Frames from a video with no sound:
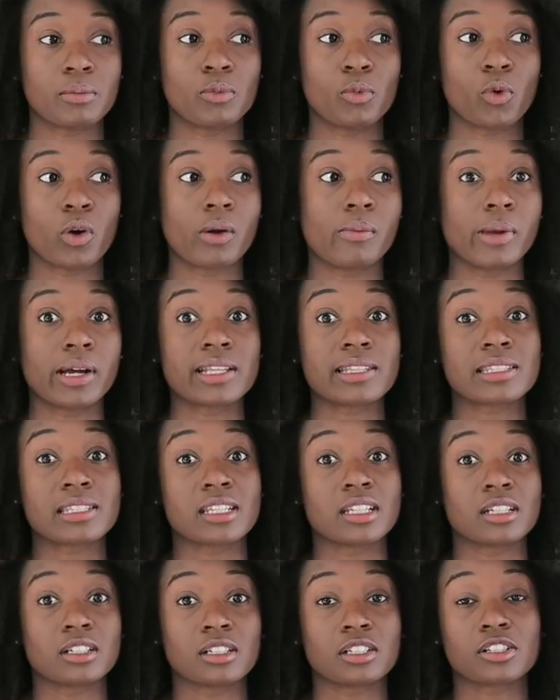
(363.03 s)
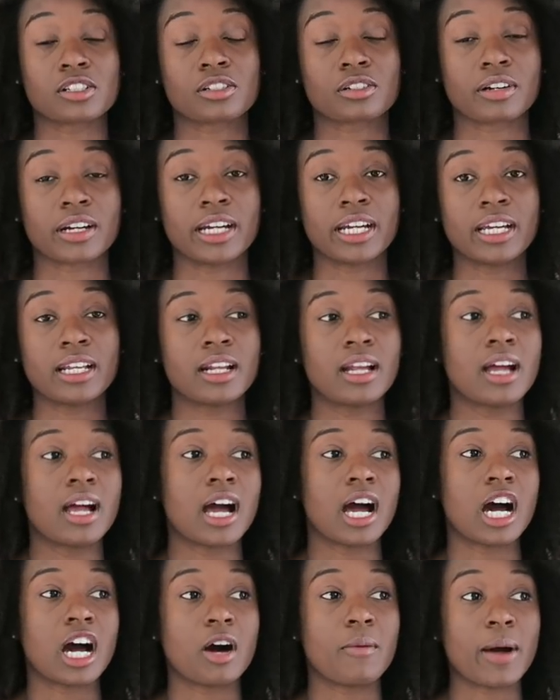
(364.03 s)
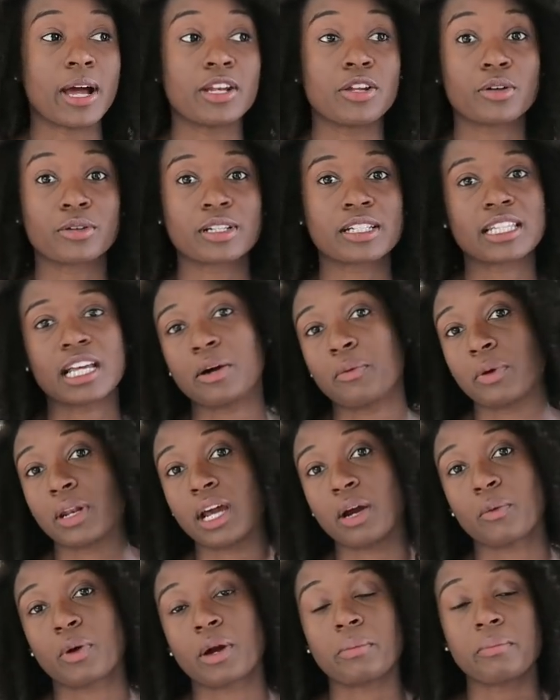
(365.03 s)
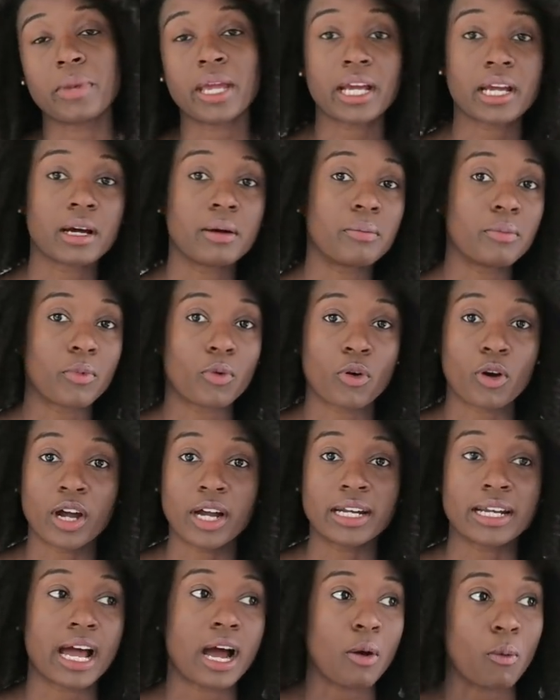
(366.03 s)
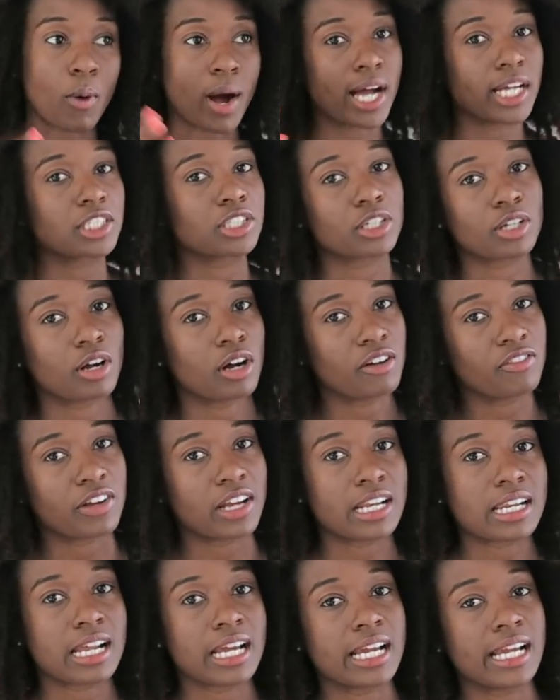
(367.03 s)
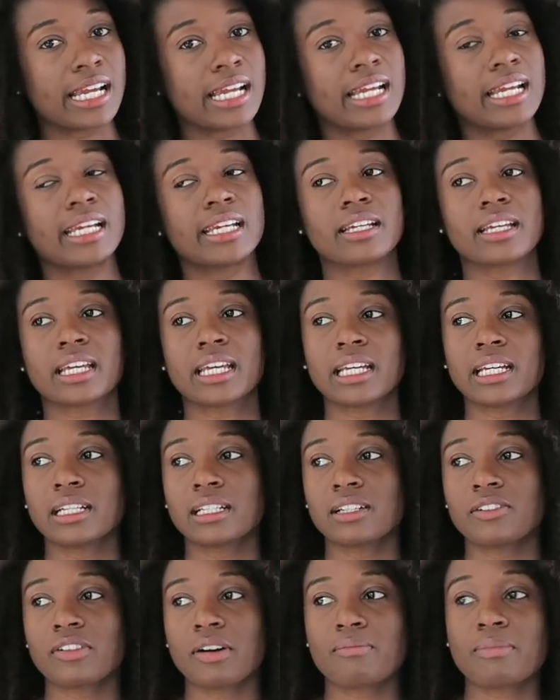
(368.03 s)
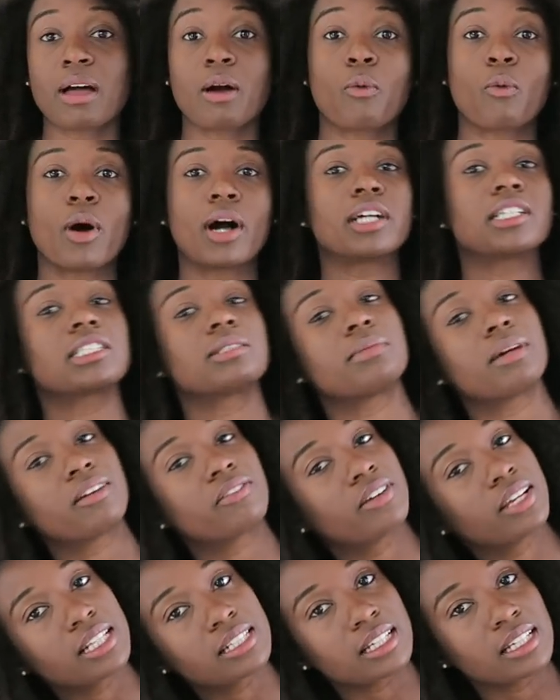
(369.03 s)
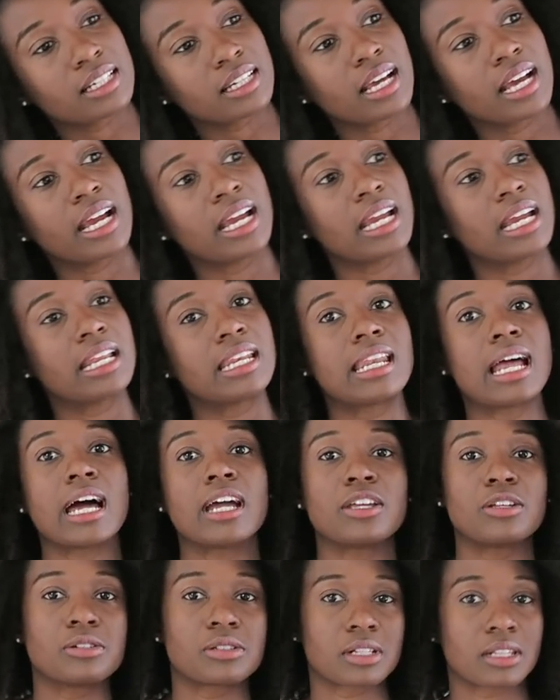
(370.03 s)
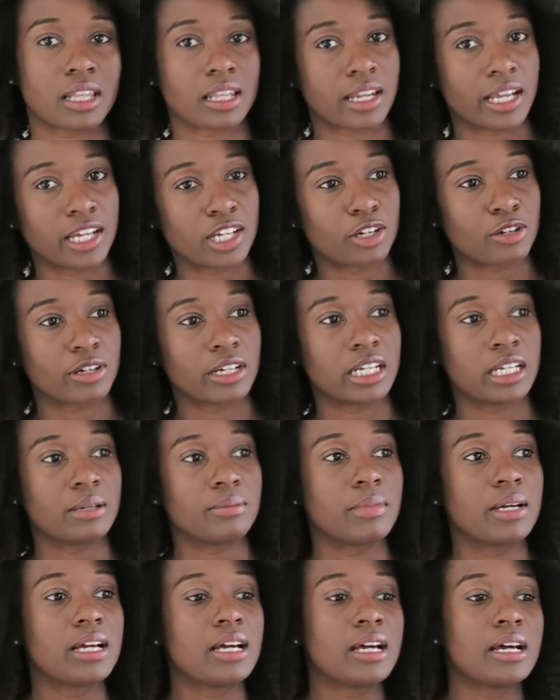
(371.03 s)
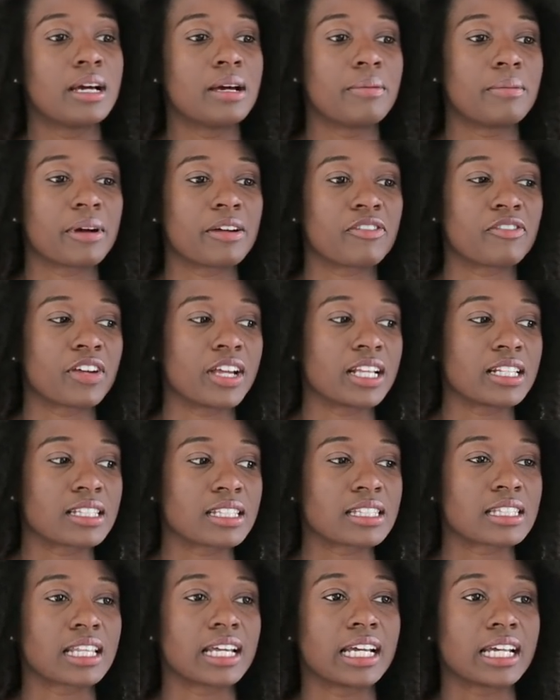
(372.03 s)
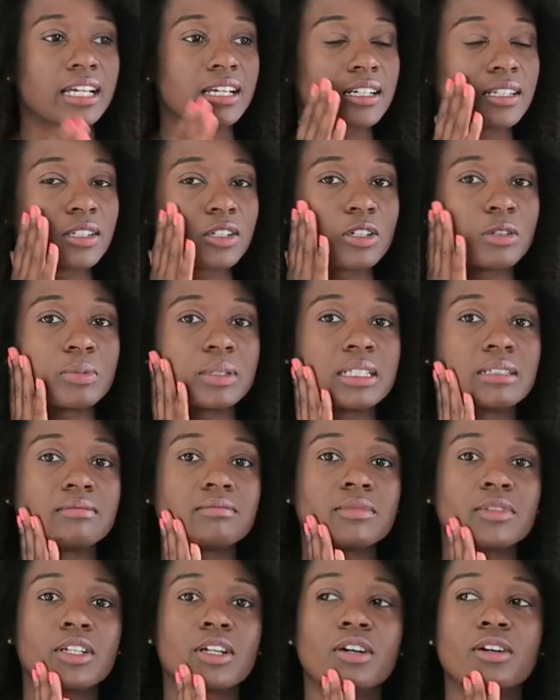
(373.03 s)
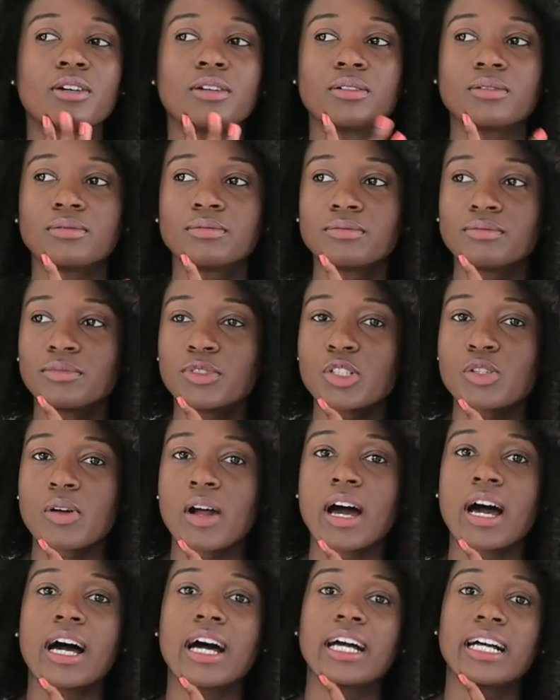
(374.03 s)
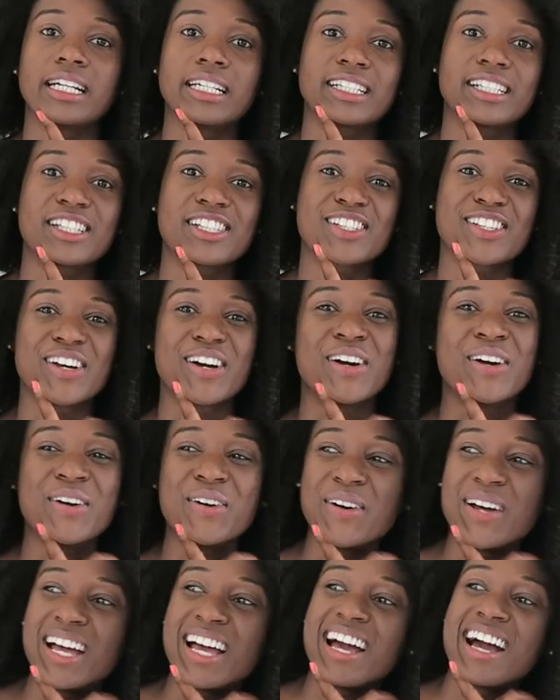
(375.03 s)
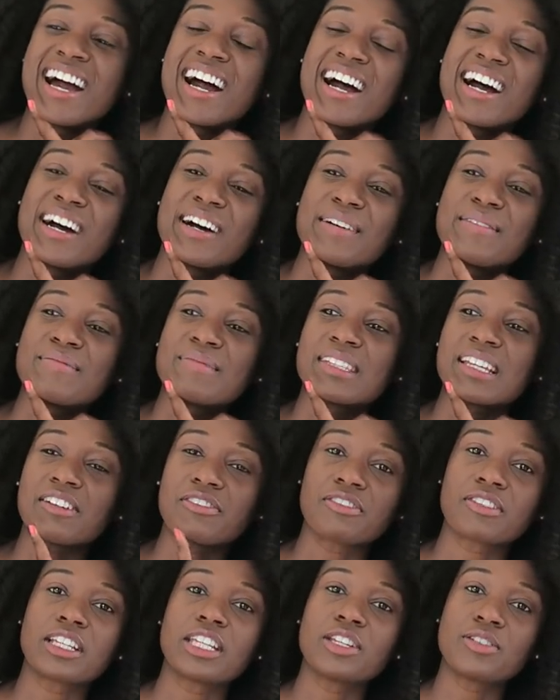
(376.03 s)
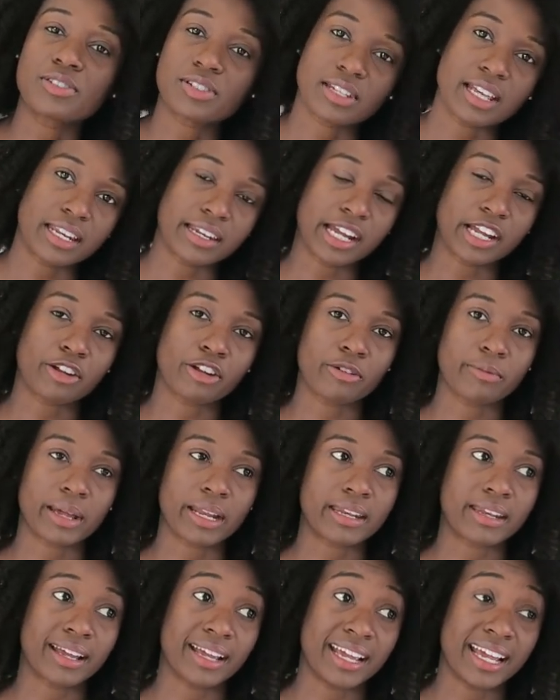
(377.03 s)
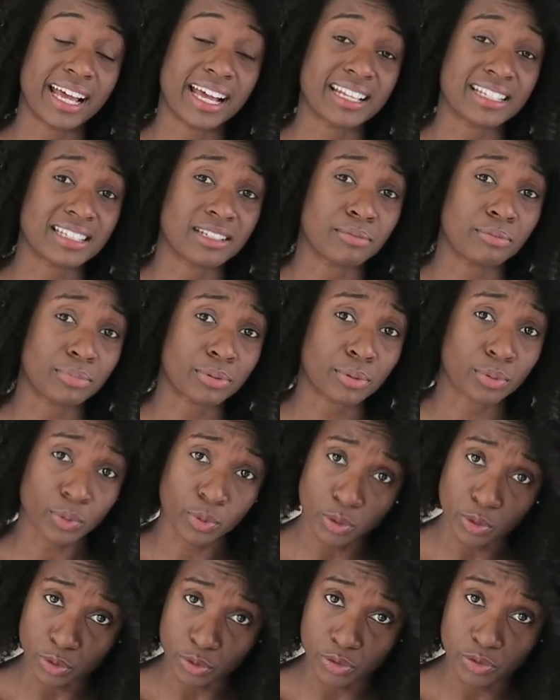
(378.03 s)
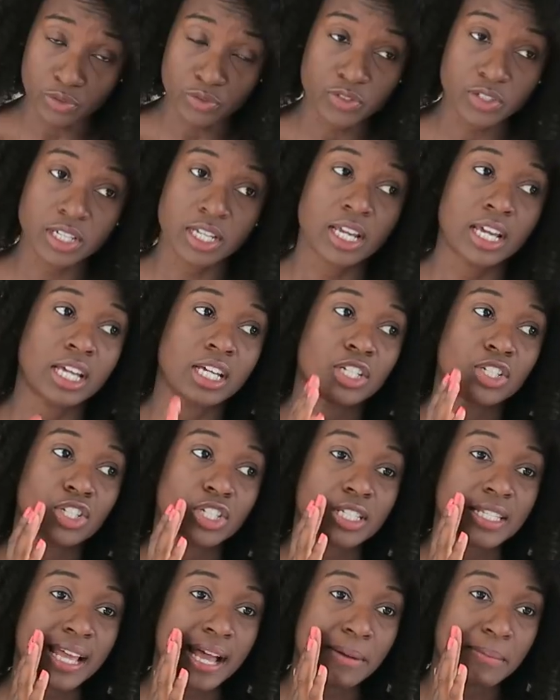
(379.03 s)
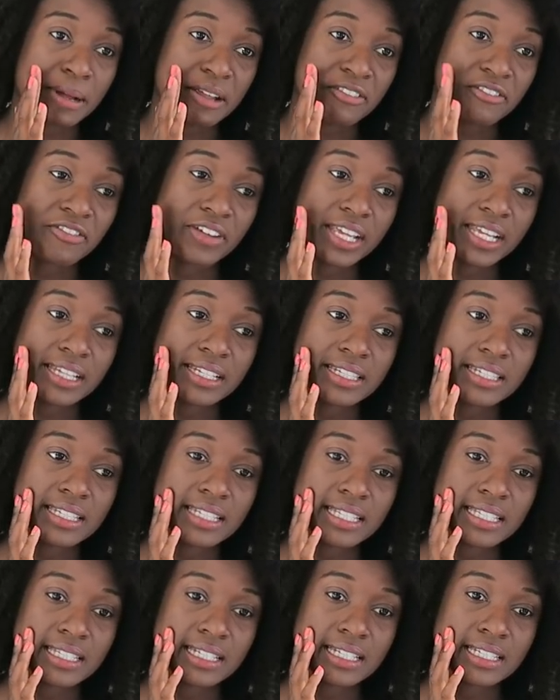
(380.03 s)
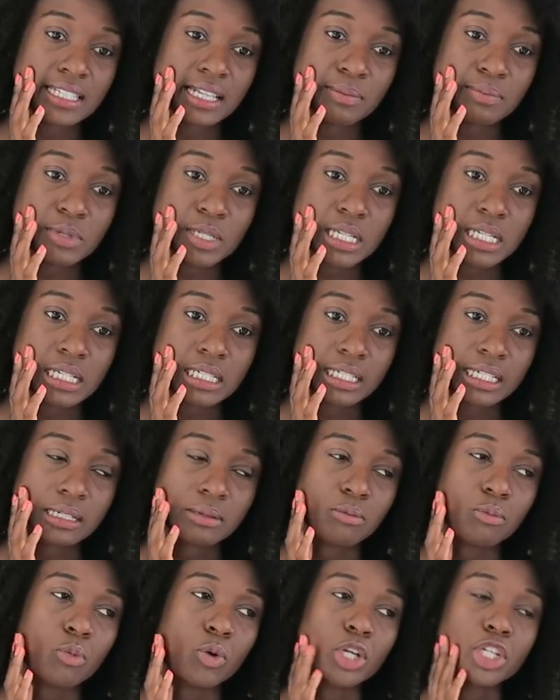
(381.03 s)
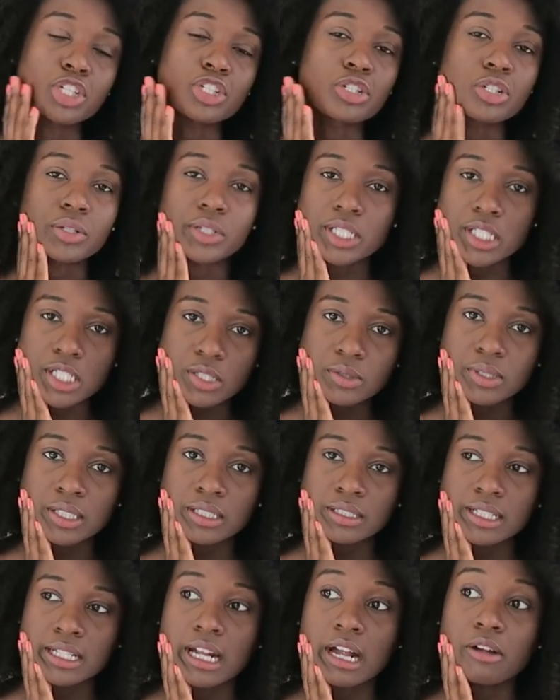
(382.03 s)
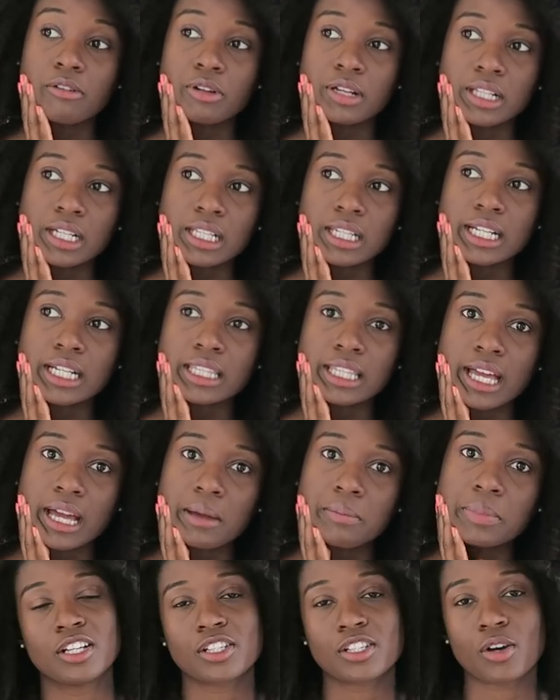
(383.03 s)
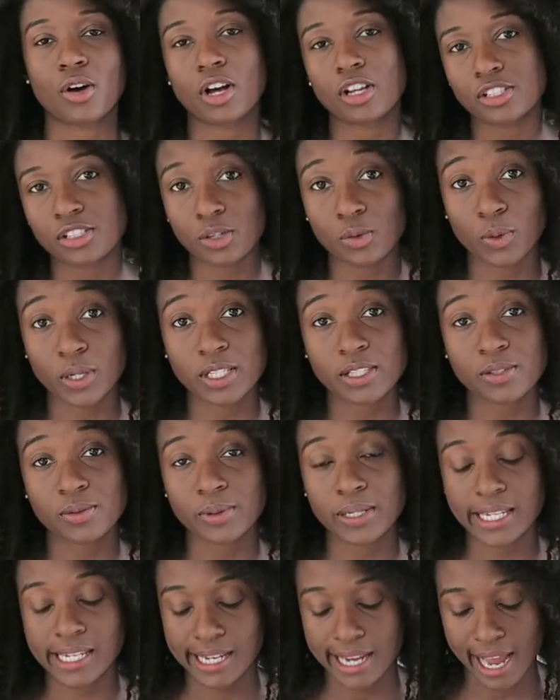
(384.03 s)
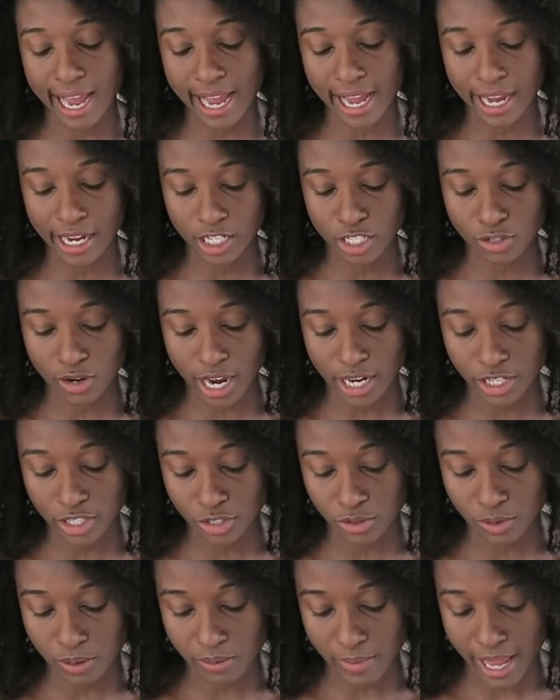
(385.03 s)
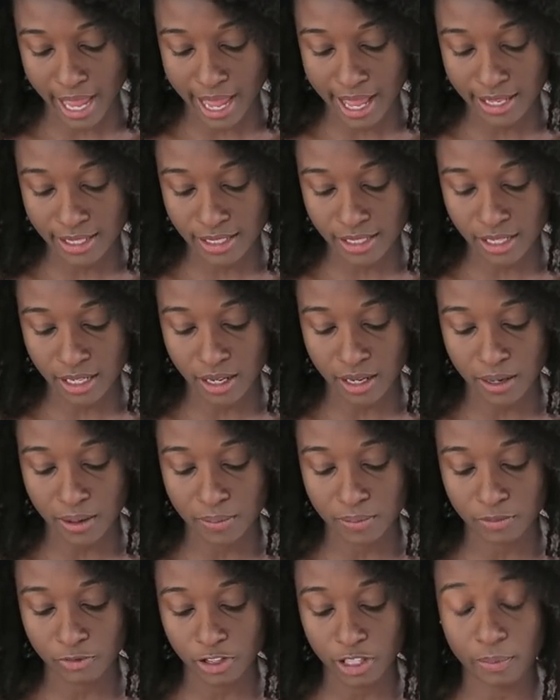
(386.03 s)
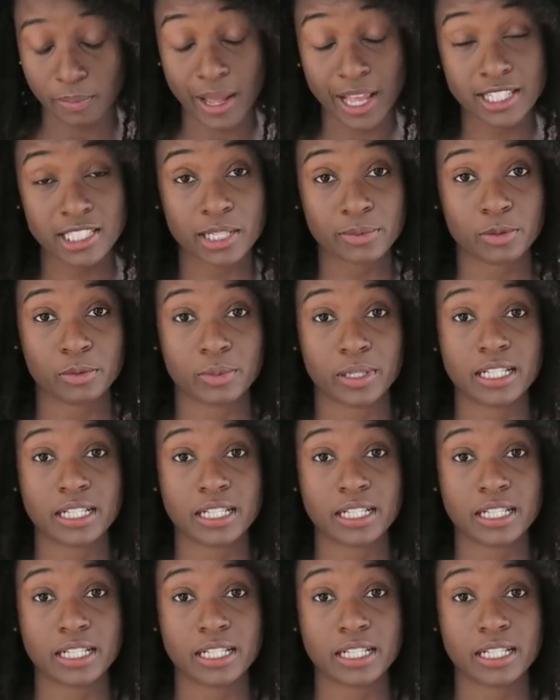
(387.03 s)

the more my skin looks great. Um, I notice that when I wear makeup more and not wash it off at night, and if I'm not washing my face at night and not using the night cream, my face is like a little bit, you know, dry. So um, definitely using that night cream at night has improved just how my face is accepting like moisture into it, and I really like that. So also once a week I try to do a mask. Um, for the past couple